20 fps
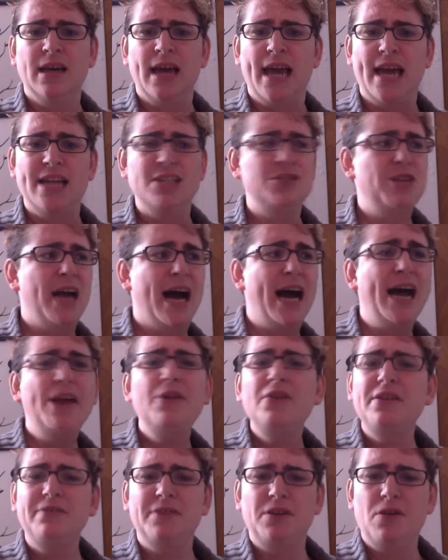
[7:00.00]
and I
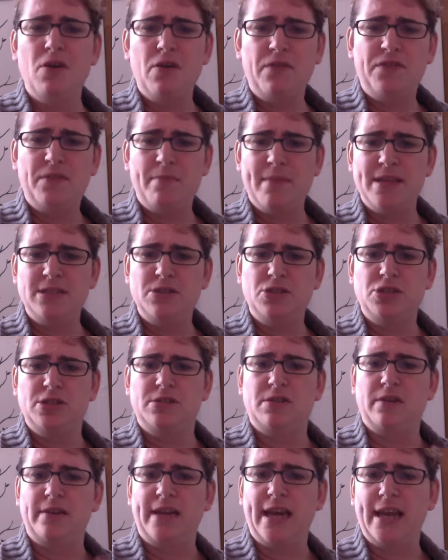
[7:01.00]
don't even know if the
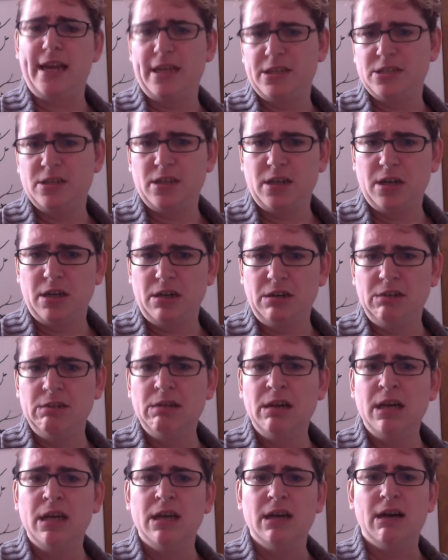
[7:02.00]
messages are getting to her.
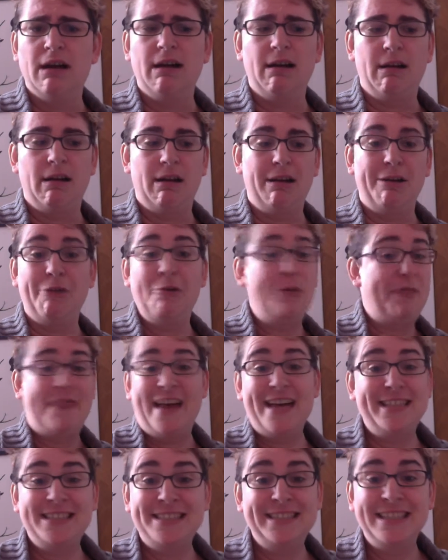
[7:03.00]

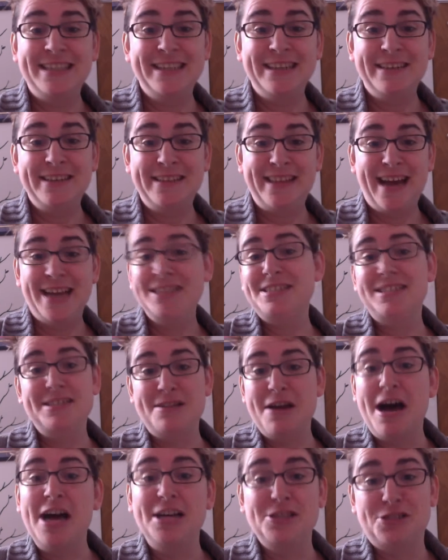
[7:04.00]
That's
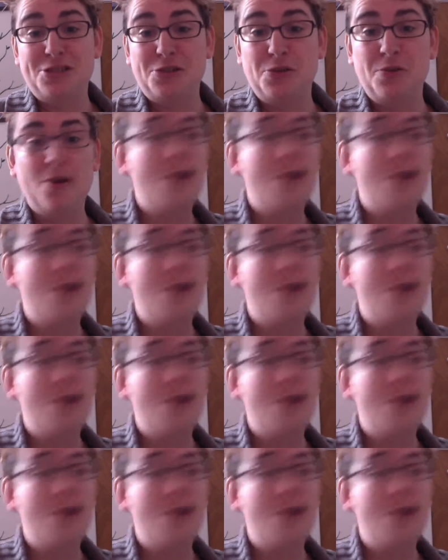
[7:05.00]
not to,